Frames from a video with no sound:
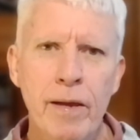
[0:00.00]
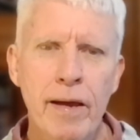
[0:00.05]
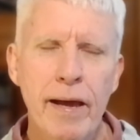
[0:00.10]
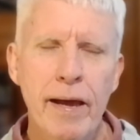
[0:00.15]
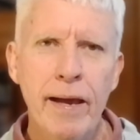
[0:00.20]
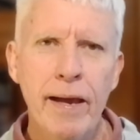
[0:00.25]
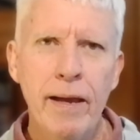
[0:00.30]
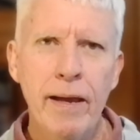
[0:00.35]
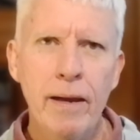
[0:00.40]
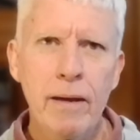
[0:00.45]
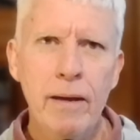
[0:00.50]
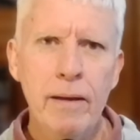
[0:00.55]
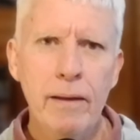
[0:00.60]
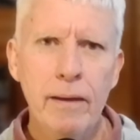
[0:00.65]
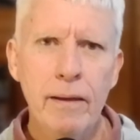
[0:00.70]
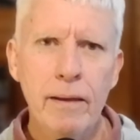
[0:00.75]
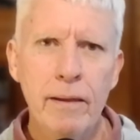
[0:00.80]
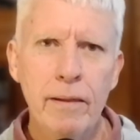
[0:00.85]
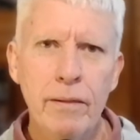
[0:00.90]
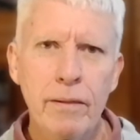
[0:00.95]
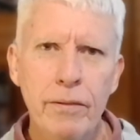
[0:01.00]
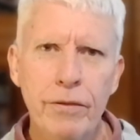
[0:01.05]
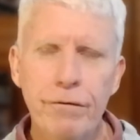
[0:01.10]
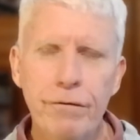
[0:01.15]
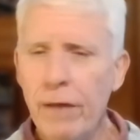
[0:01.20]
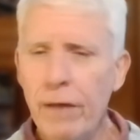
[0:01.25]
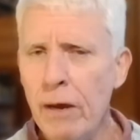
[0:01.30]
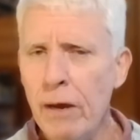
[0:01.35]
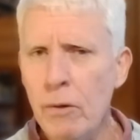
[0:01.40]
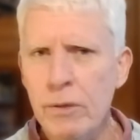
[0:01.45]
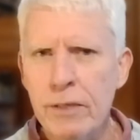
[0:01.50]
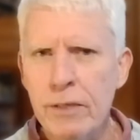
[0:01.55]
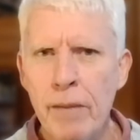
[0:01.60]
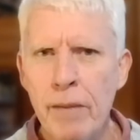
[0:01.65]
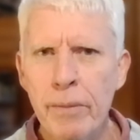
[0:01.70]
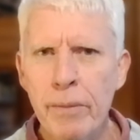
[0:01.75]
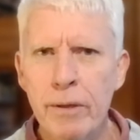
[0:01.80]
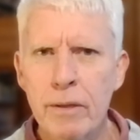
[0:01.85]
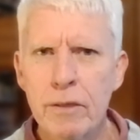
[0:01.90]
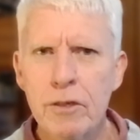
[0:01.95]
And the flowers
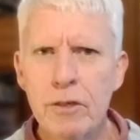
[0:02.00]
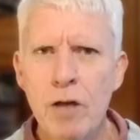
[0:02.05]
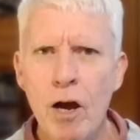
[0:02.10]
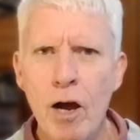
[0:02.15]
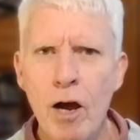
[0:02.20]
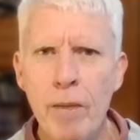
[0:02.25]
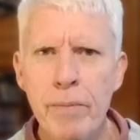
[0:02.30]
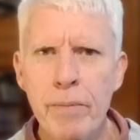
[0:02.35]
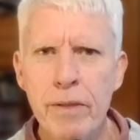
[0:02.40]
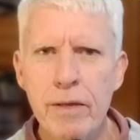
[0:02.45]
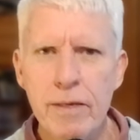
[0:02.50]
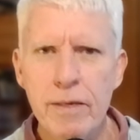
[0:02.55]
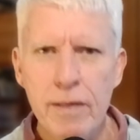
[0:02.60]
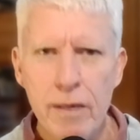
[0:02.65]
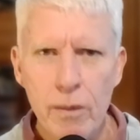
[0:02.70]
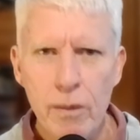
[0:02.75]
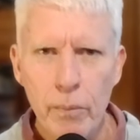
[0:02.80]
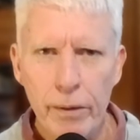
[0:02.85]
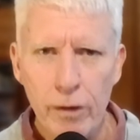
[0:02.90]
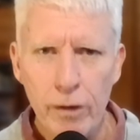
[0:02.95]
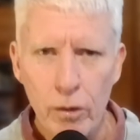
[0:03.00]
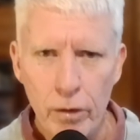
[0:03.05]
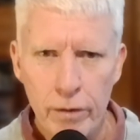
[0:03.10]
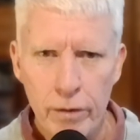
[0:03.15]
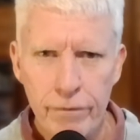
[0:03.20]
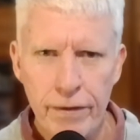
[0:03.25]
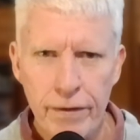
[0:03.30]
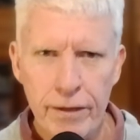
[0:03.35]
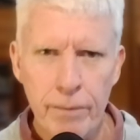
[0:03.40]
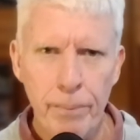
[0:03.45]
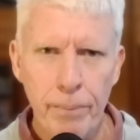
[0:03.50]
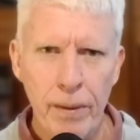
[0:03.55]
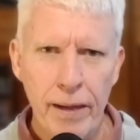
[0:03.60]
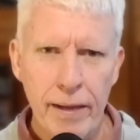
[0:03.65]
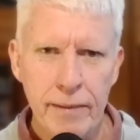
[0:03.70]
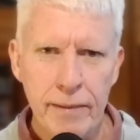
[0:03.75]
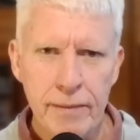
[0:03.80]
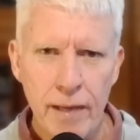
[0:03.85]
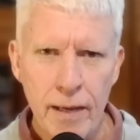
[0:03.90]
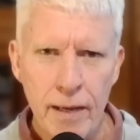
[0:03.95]
come at the time of the year when a lot of other
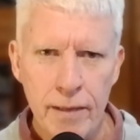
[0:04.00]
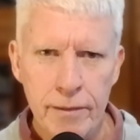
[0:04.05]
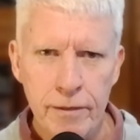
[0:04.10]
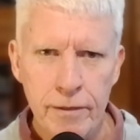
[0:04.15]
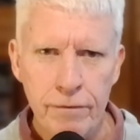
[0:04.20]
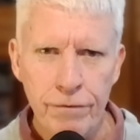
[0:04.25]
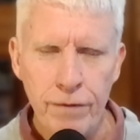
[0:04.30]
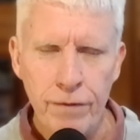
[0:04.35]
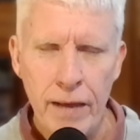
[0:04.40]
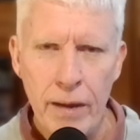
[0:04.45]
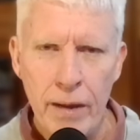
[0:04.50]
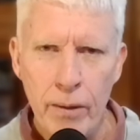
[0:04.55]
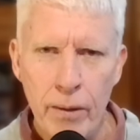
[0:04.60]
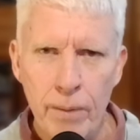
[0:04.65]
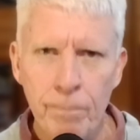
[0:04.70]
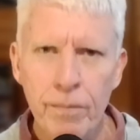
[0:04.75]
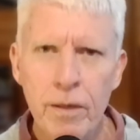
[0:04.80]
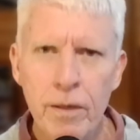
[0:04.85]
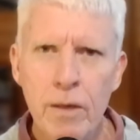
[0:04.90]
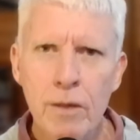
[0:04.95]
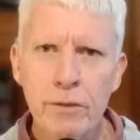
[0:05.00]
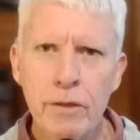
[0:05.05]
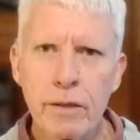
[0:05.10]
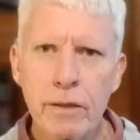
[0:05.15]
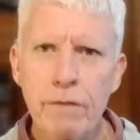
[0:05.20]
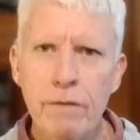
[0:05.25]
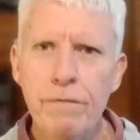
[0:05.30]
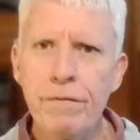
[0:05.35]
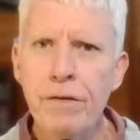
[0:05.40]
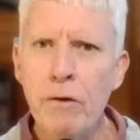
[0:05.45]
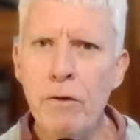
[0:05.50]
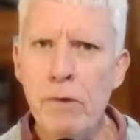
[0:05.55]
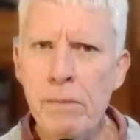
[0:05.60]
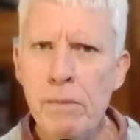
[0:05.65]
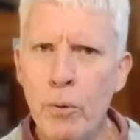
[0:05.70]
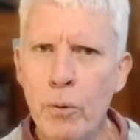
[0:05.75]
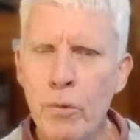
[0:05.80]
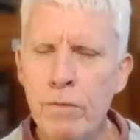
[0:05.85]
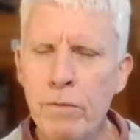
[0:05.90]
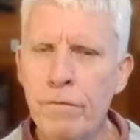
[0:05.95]
plants aren't in flower. So they're very
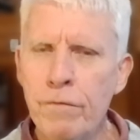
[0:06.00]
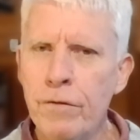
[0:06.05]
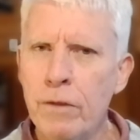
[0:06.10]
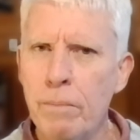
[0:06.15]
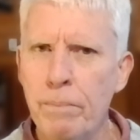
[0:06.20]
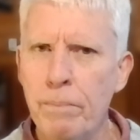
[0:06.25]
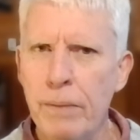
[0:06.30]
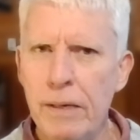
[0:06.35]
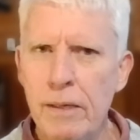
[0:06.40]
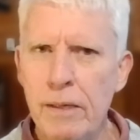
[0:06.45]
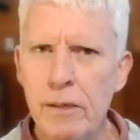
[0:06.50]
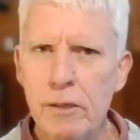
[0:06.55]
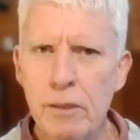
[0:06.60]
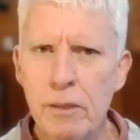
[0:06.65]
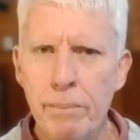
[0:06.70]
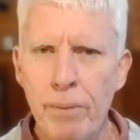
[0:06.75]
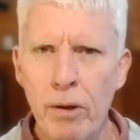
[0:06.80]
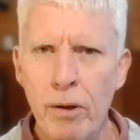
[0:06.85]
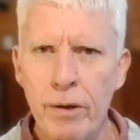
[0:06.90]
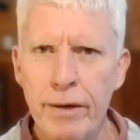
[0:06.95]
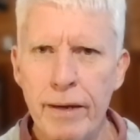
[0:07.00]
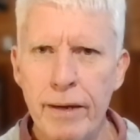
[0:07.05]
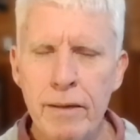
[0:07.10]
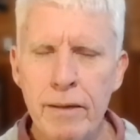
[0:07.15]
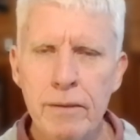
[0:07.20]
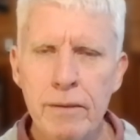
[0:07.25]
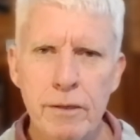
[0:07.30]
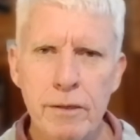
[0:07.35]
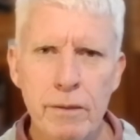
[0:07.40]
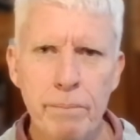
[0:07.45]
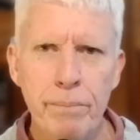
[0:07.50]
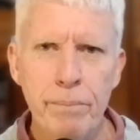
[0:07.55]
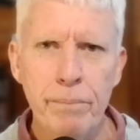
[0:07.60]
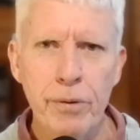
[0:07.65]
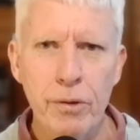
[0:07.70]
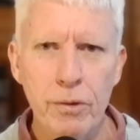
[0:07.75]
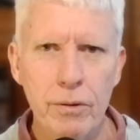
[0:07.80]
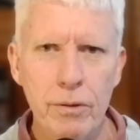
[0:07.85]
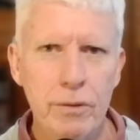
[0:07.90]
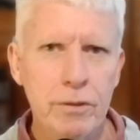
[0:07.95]
important for the bees, the pollinators, and the
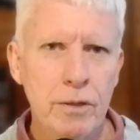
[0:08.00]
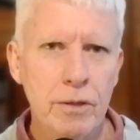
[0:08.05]
birds.